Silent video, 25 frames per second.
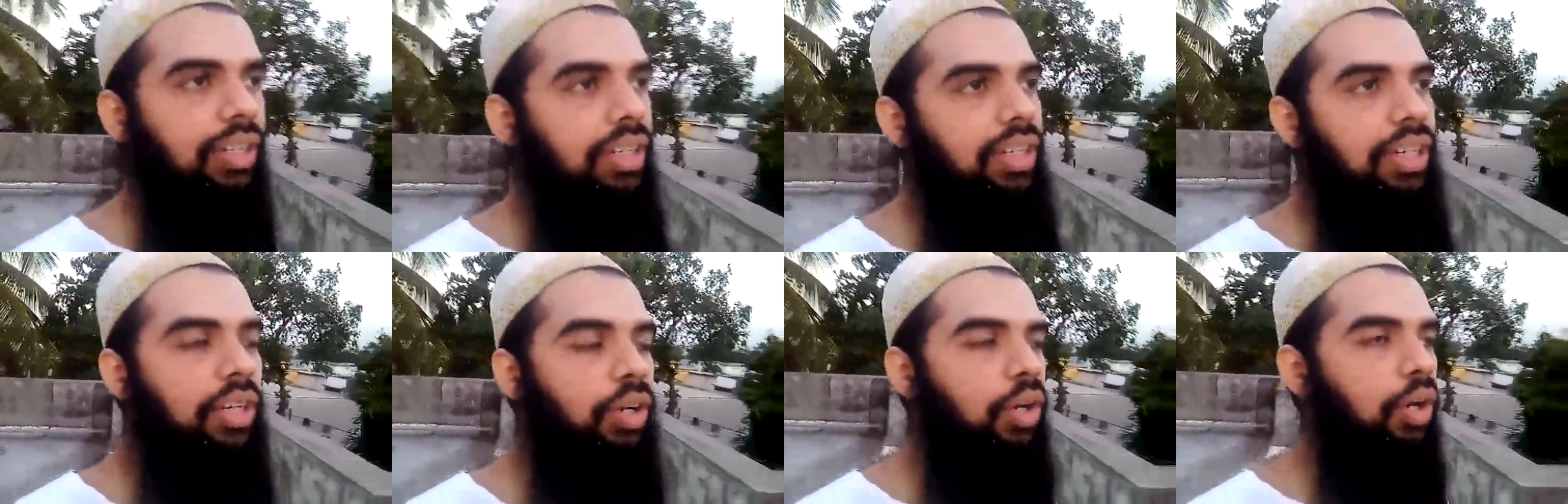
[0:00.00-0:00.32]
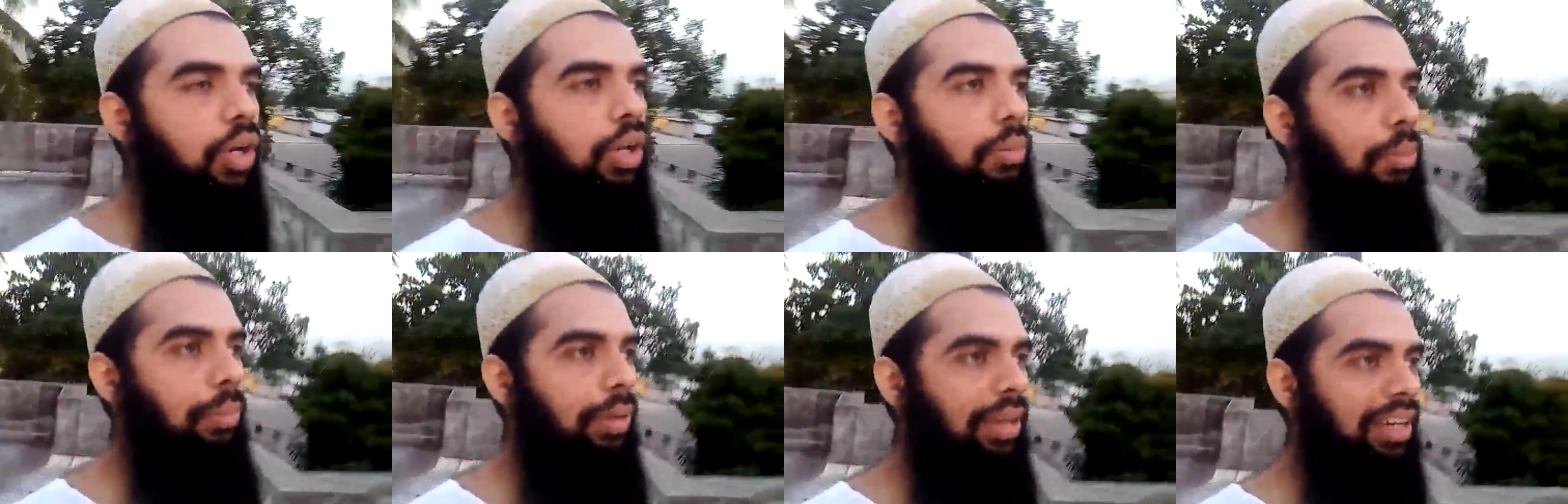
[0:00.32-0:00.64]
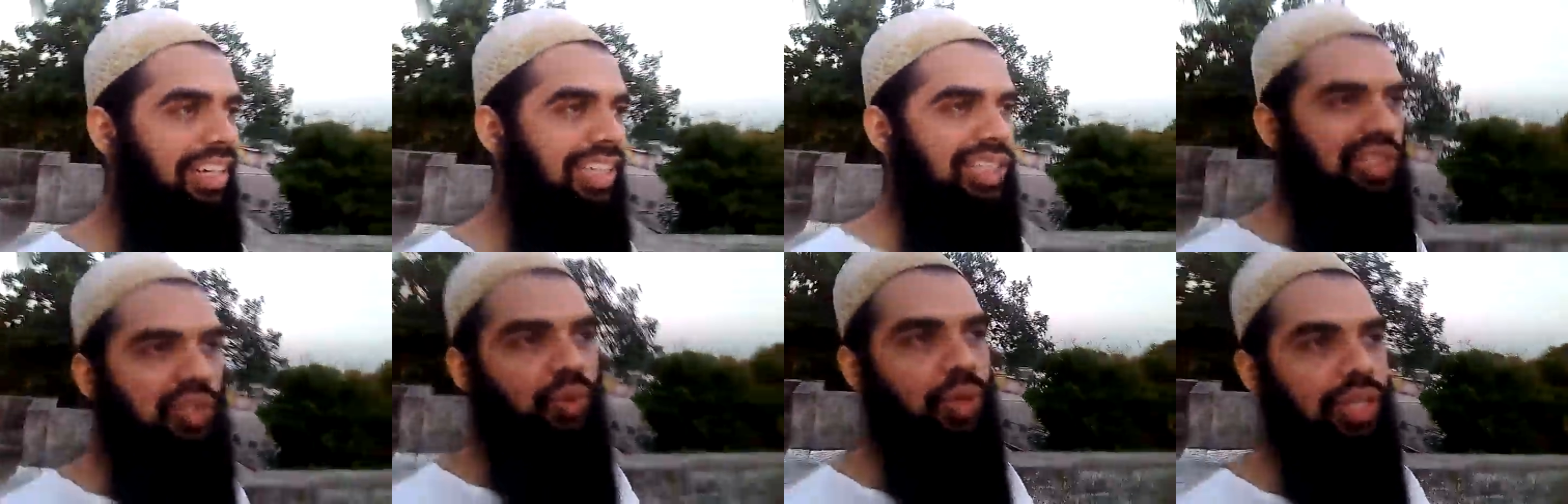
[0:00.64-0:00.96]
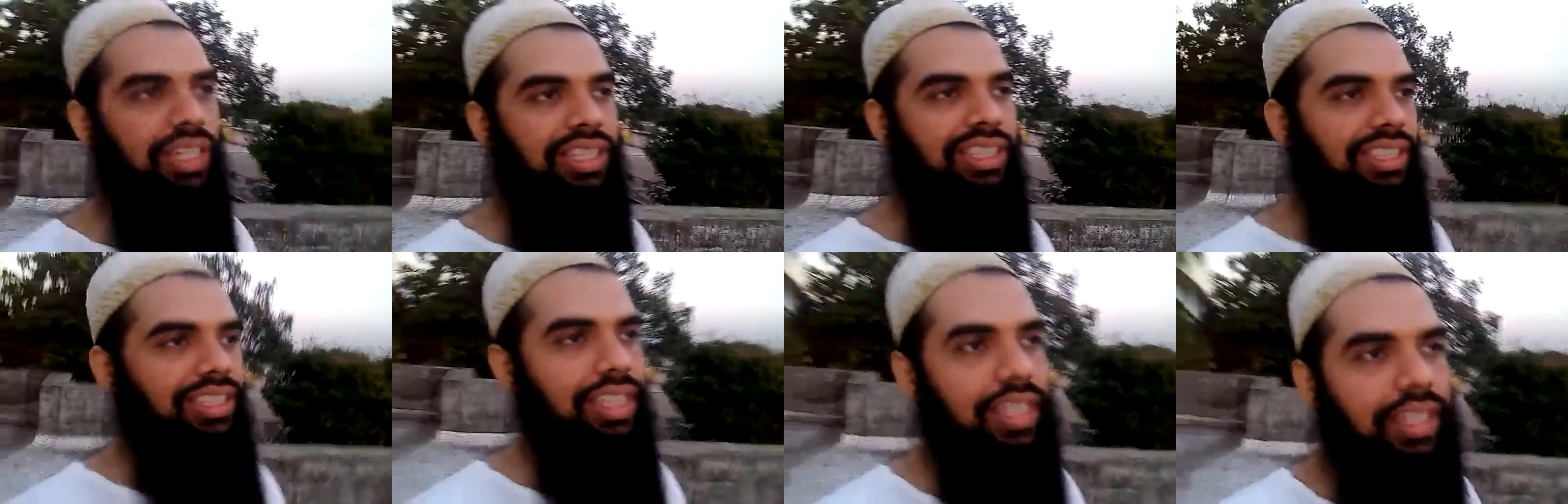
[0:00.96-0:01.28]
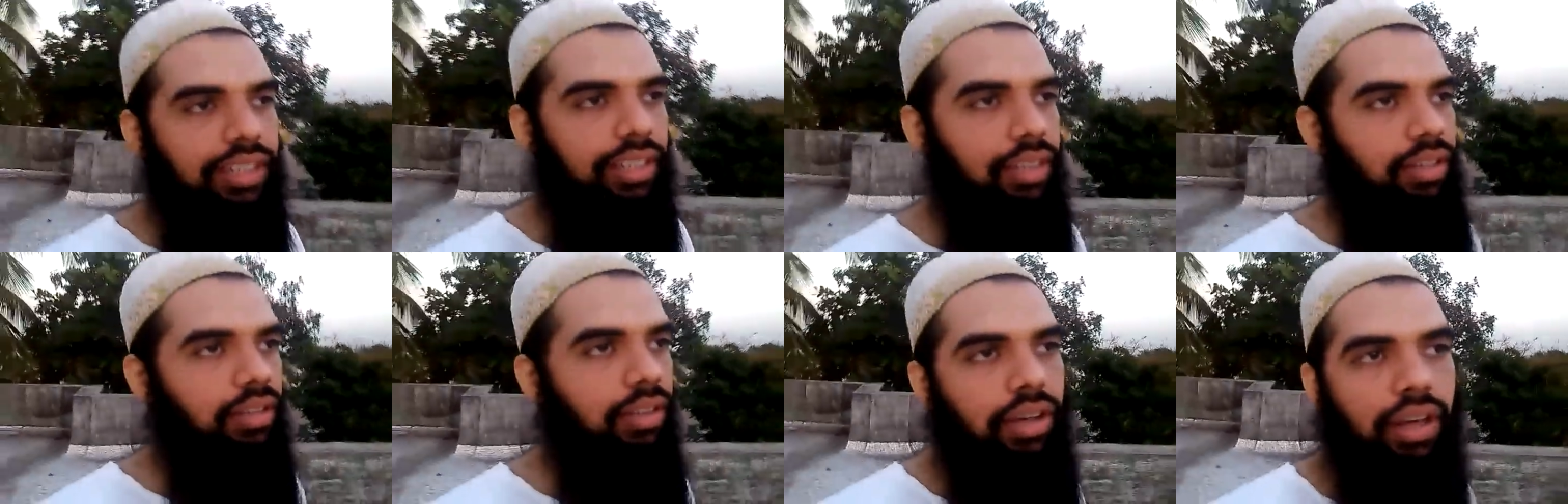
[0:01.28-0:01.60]
did all my ritualistic
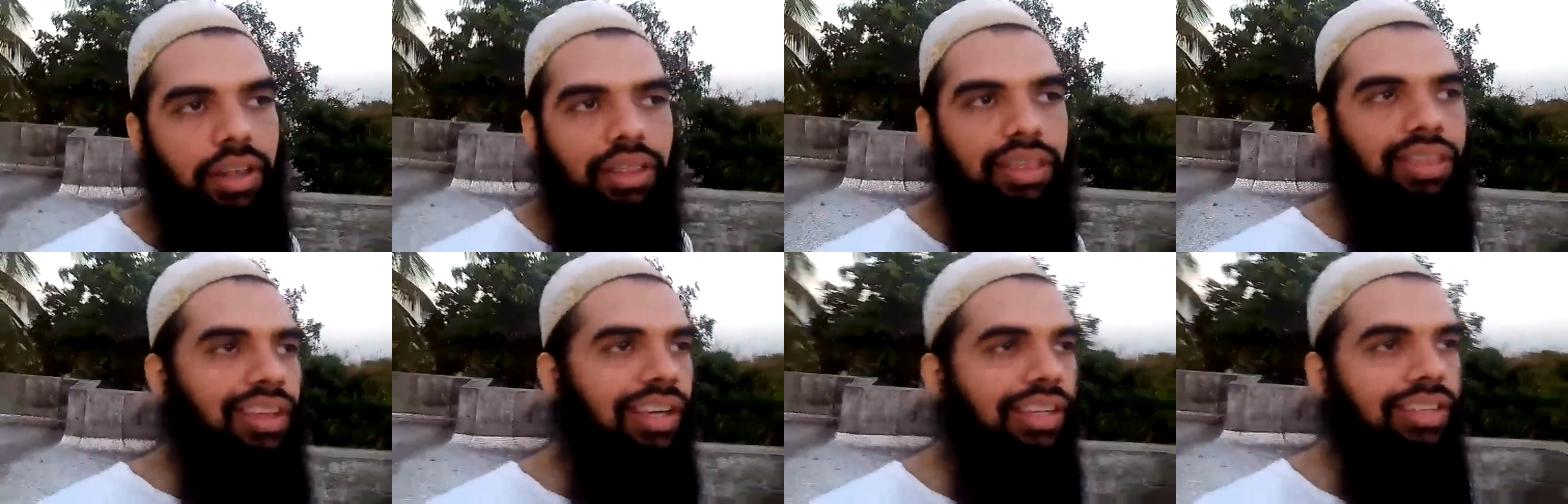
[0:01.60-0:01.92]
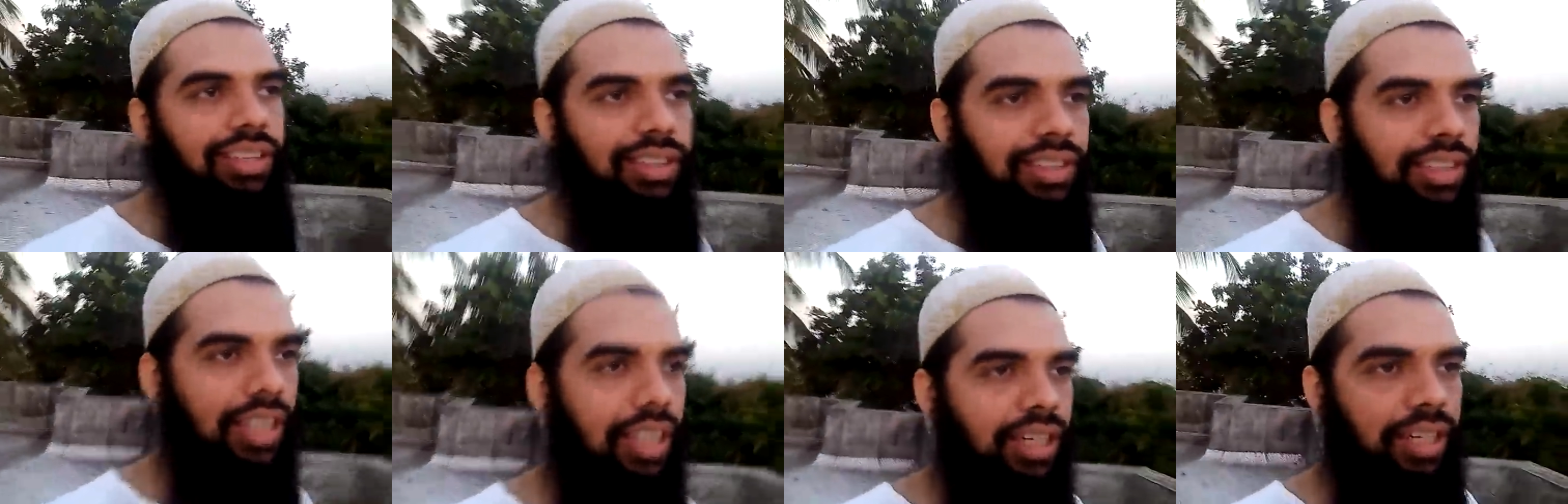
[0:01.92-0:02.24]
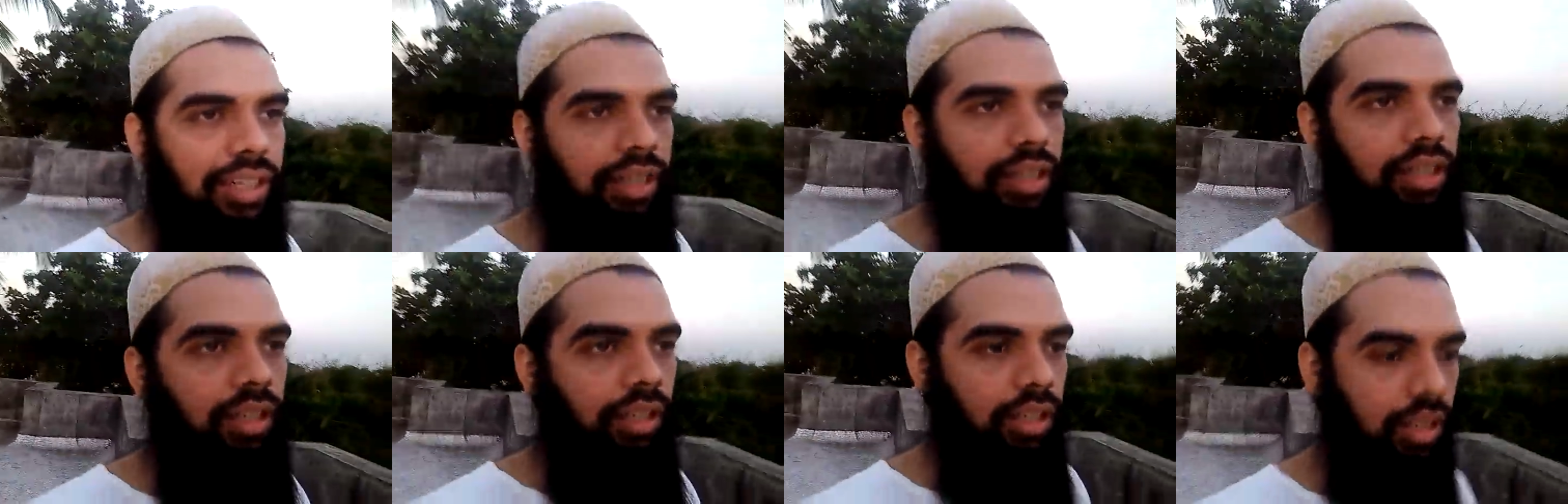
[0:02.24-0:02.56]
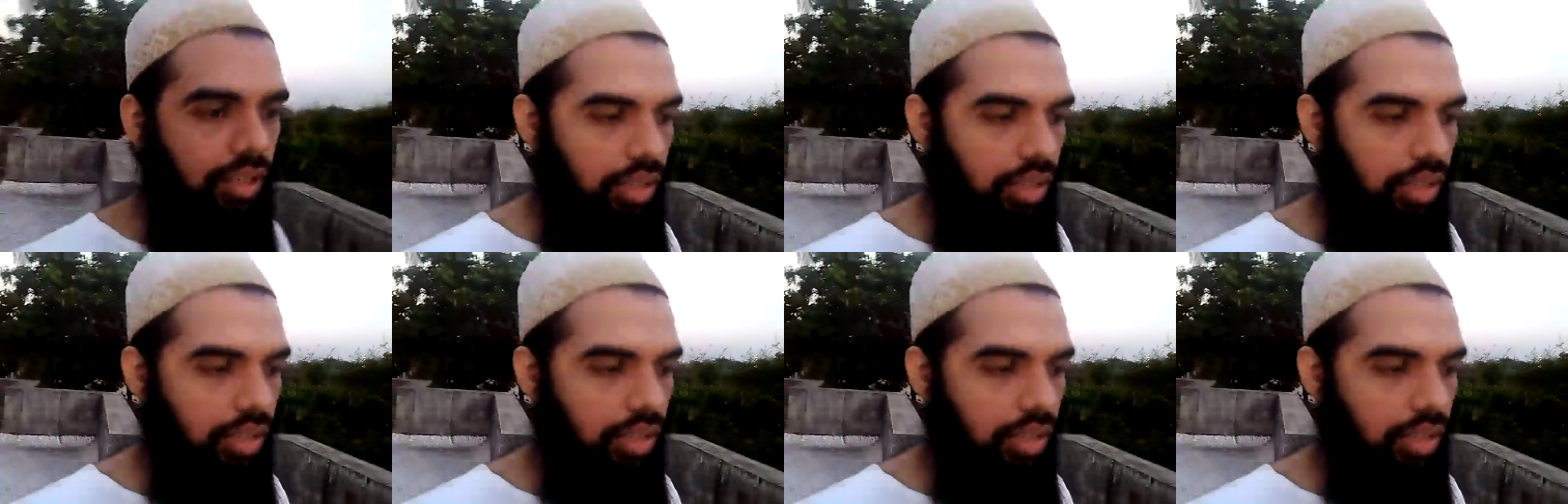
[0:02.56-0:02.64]
things, and